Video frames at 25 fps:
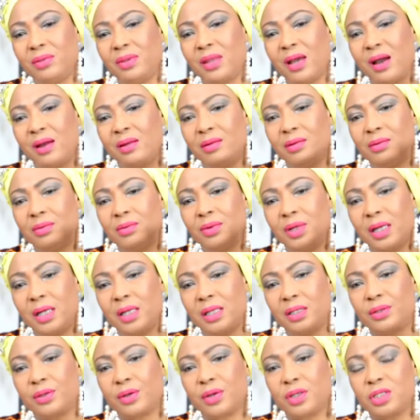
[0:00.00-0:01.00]
that
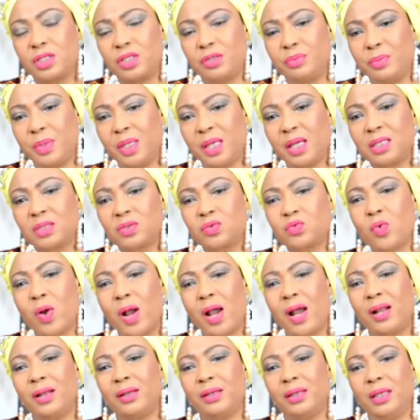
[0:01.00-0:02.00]
really touched me as
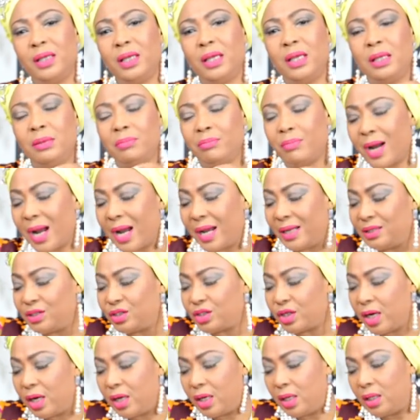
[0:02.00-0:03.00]
well in my
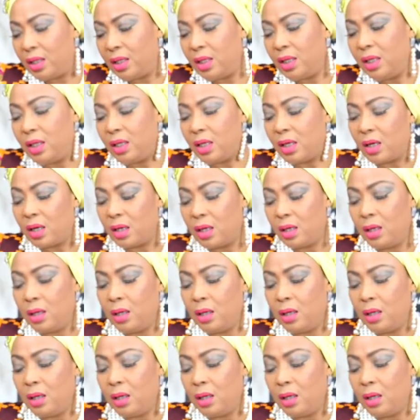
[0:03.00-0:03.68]
training here,